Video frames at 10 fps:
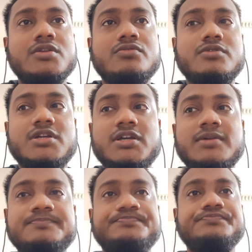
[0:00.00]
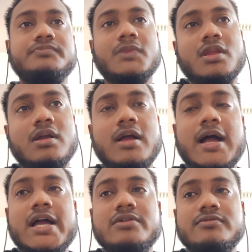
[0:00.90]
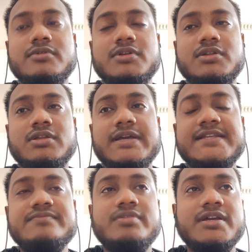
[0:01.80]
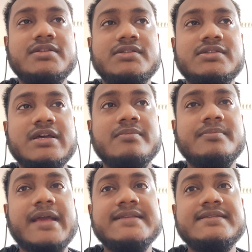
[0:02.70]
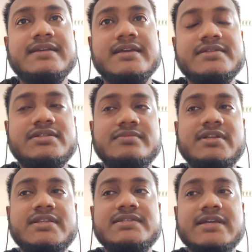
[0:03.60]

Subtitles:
Today I will explain some basic HTML